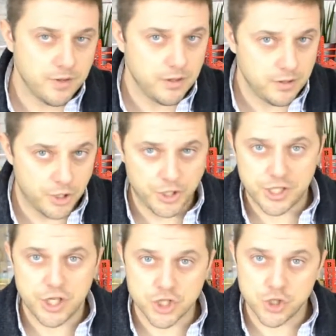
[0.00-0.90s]
there are
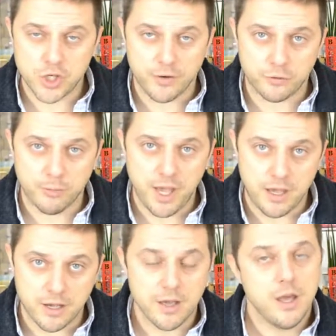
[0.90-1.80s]
decisions you have to make.
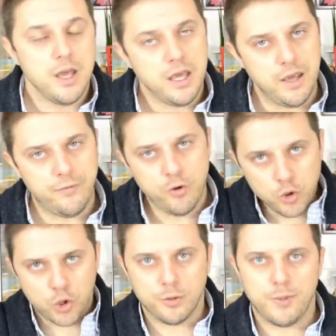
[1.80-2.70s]
If you
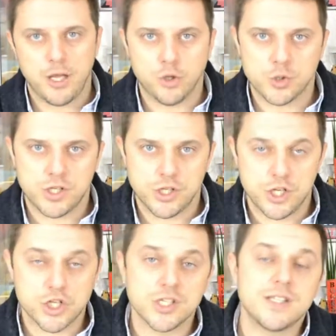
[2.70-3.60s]
don't make those
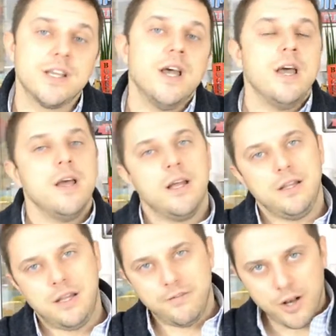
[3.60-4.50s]
decisions,
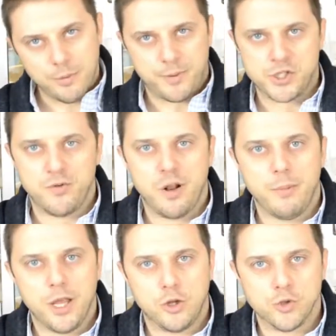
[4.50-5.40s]
developers will
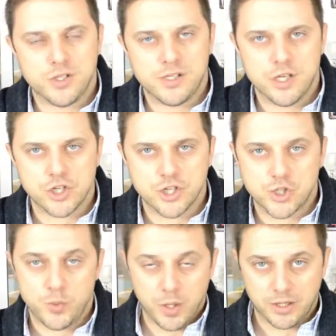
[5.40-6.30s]
make those
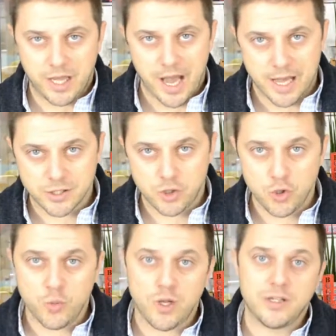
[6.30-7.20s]
decisions. Will they ask
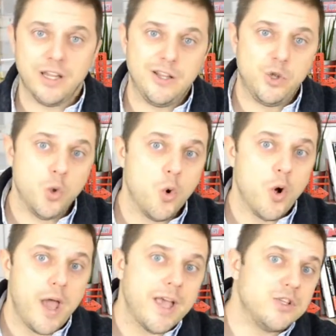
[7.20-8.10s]
you? Will they
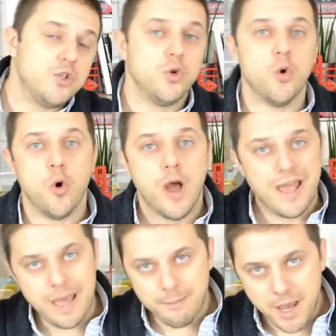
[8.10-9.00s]
do as you
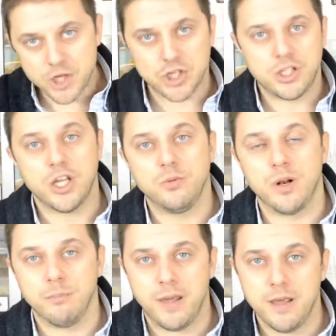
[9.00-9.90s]
imagined it
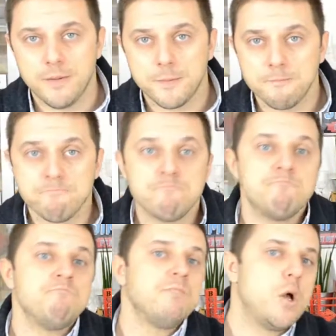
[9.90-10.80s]
will be?
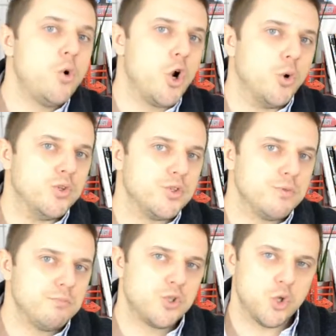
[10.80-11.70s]
Who knows?
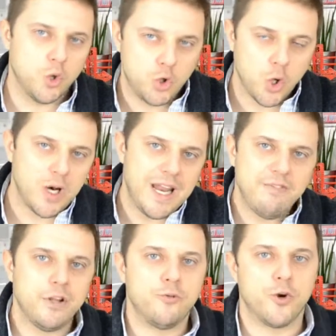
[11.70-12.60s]
So don't leave
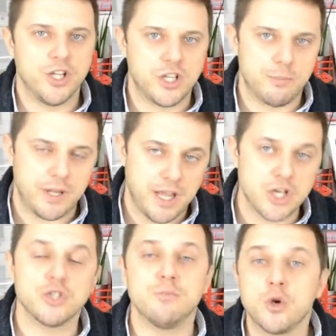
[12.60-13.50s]
it for
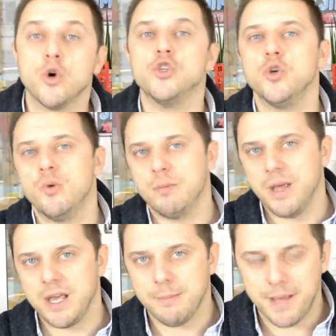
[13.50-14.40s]
interpretation because you will
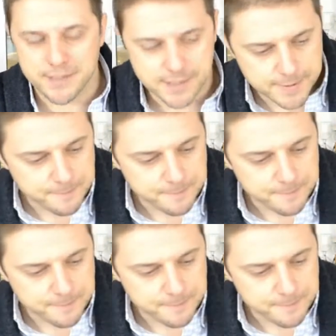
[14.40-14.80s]
make a mess.